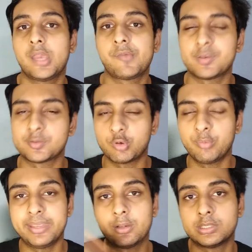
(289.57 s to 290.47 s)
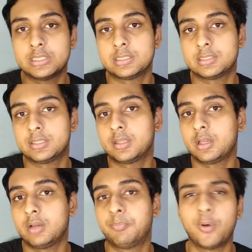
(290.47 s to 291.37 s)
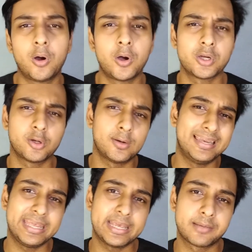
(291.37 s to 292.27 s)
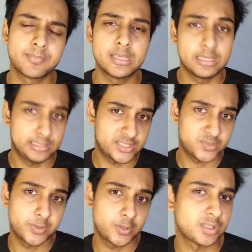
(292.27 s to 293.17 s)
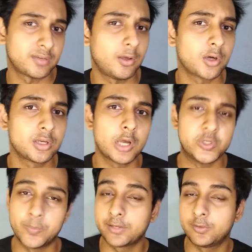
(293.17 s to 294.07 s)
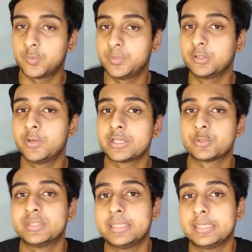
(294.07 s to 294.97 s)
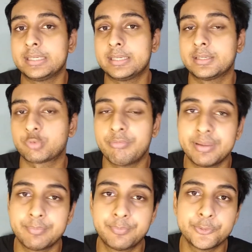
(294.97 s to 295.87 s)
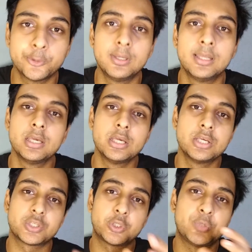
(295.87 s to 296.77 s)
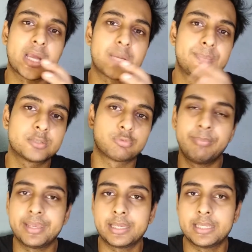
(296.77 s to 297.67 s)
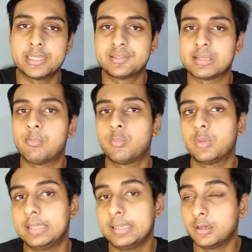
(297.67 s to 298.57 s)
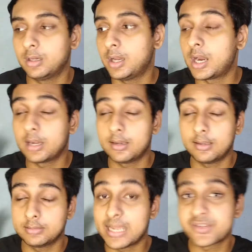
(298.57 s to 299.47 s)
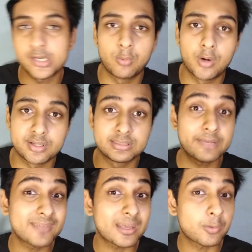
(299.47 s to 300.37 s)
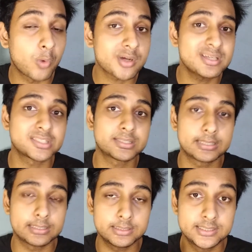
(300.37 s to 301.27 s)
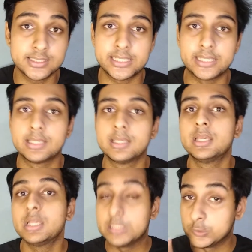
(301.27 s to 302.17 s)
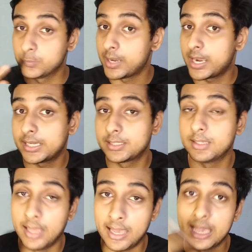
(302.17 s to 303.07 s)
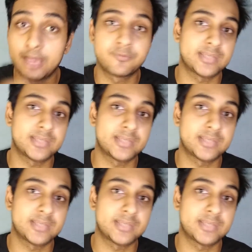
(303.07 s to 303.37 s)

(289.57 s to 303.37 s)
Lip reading: if you're swimming on a pond or lake, yes, because of lockdown you might not be going to the swimming pool, so you might be swimming in some natural waters. If that water is dirty, you might have